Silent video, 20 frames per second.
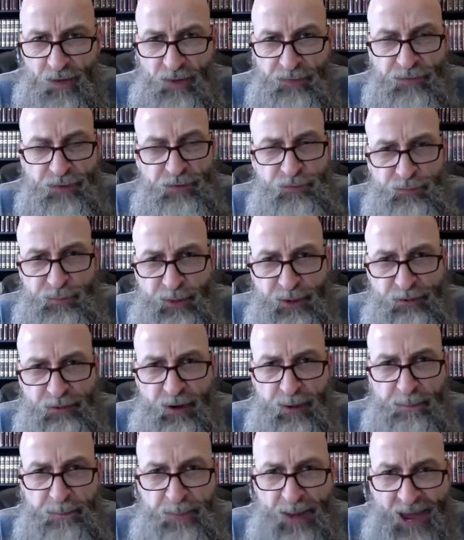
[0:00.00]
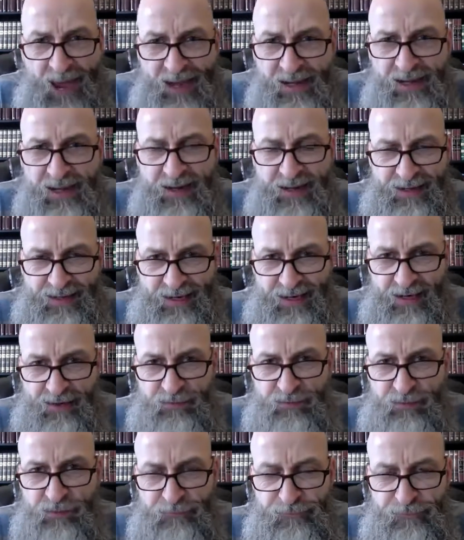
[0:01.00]
the Spirit battling
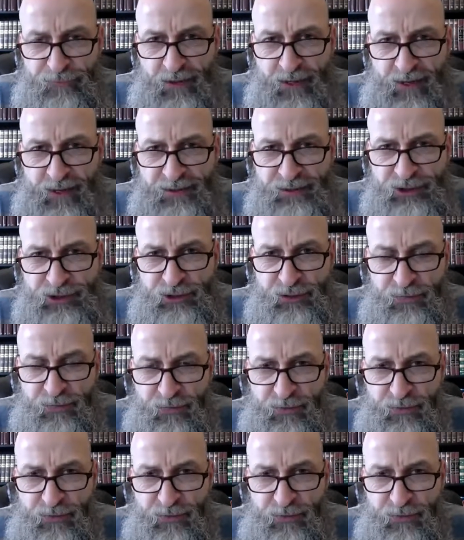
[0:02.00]
against the flesh,